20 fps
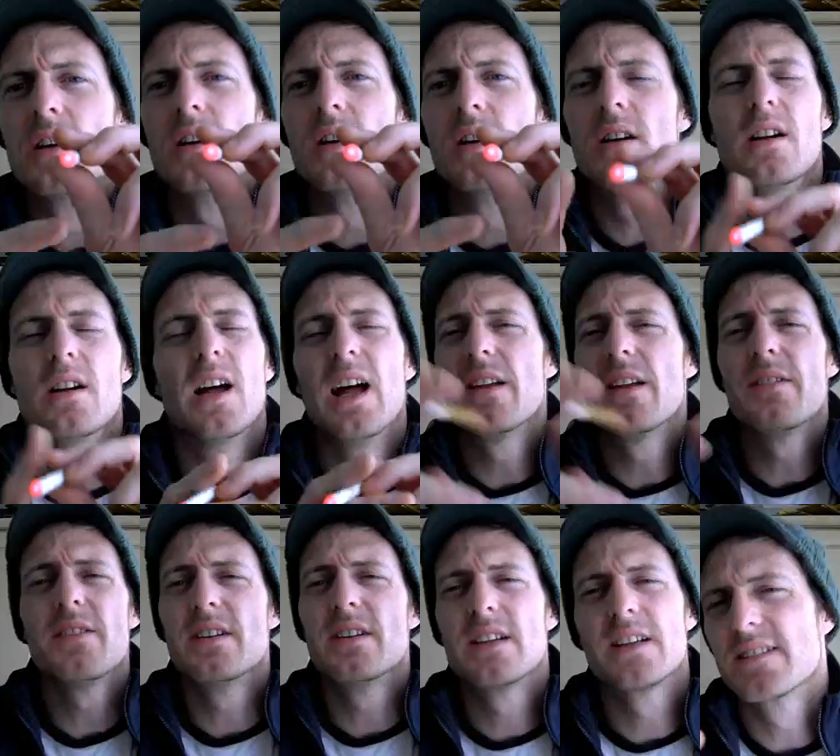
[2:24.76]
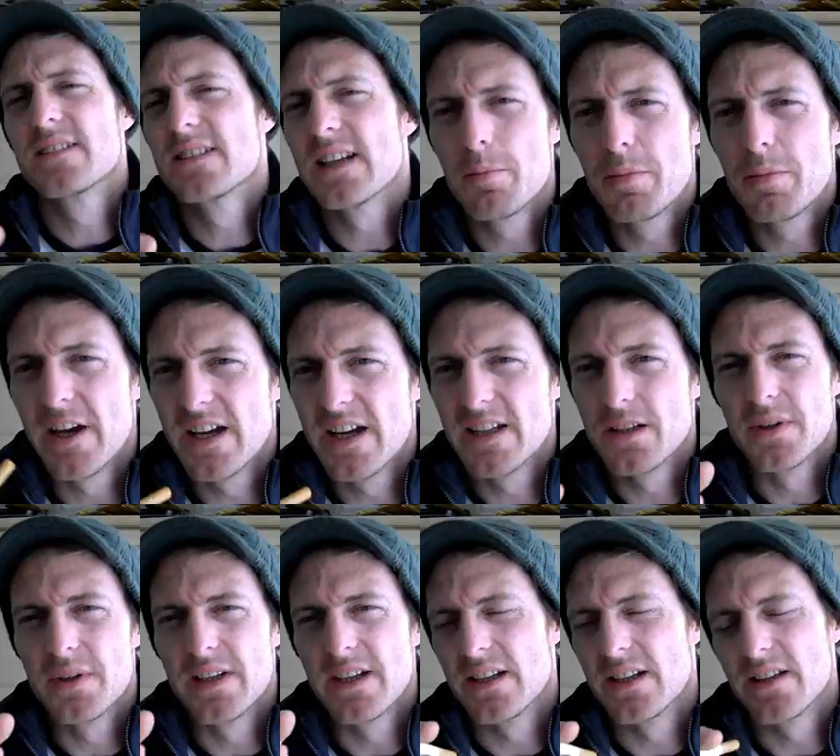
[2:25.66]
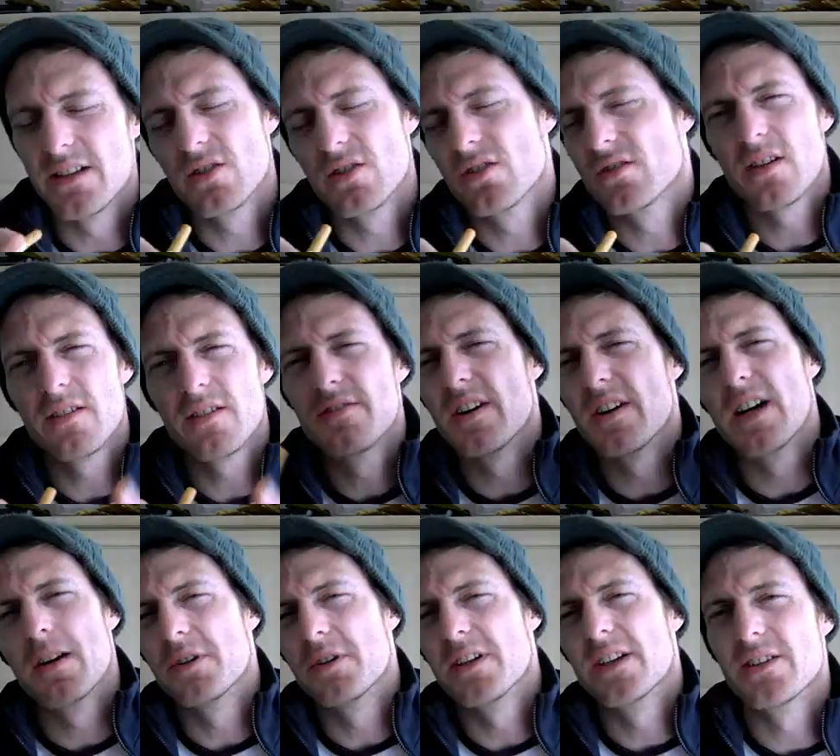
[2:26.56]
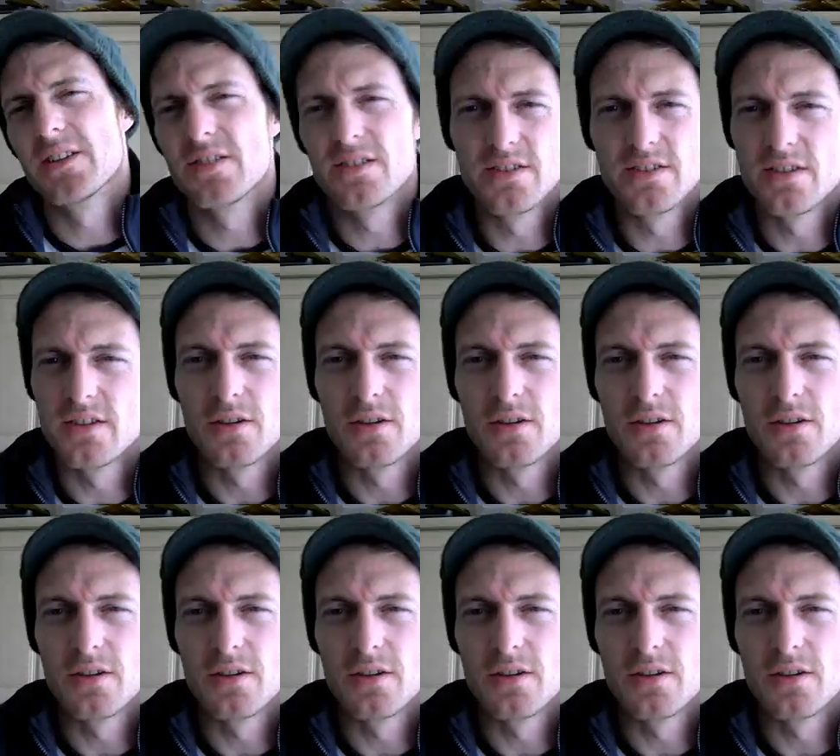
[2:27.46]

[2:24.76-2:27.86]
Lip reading: I think you can tap it anyway, and it goes off vibrations